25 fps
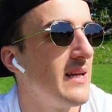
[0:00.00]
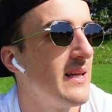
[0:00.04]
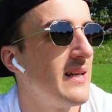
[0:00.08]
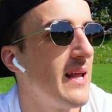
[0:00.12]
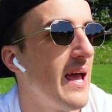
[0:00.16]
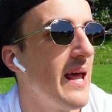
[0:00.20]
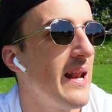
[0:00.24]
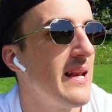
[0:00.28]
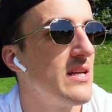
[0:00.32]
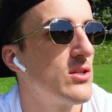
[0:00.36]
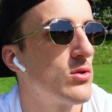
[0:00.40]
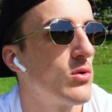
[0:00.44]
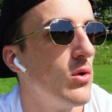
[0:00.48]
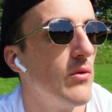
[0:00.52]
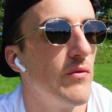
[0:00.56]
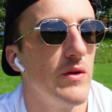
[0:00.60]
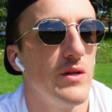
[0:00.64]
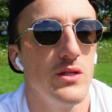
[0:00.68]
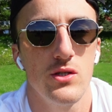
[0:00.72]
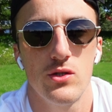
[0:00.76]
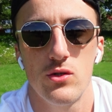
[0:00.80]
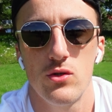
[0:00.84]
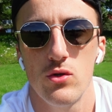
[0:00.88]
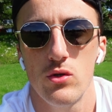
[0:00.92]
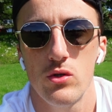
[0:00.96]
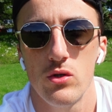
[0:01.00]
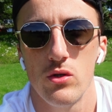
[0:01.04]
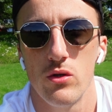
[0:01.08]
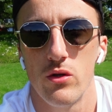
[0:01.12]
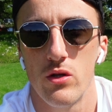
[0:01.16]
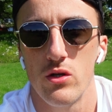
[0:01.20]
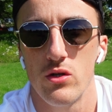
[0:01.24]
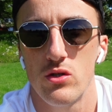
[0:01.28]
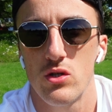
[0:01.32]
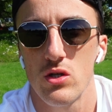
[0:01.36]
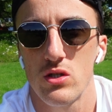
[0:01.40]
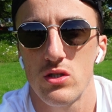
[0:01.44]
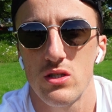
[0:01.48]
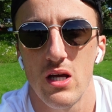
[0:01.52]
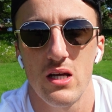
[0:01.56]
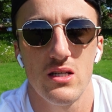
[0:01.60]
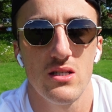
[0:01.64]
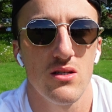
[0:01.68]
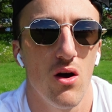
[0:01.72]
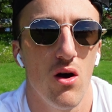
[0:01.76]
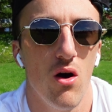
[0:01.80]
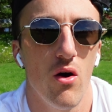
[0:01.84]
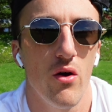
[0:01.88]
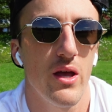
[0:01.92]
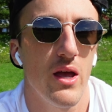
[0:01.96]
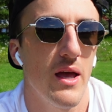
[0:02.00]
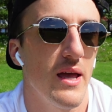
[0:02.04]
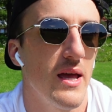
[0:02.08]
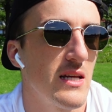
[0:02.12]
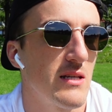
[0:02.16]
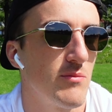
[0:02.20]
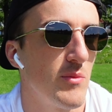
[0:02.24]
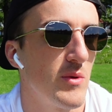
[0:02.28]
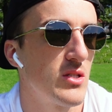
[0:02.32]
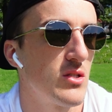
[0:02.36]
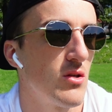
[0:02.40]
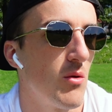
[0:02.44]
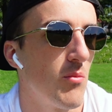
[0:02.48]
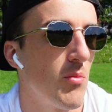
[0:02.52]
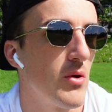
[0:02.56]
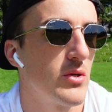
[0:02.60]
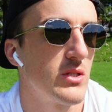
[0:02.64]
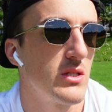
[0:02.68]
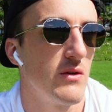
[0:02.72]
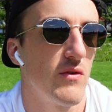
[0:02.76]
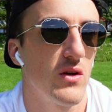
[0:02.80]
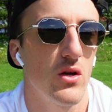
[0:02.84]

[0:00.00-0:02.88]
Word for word: in any sort of institution that just says, oh yeah, here's my stop loss.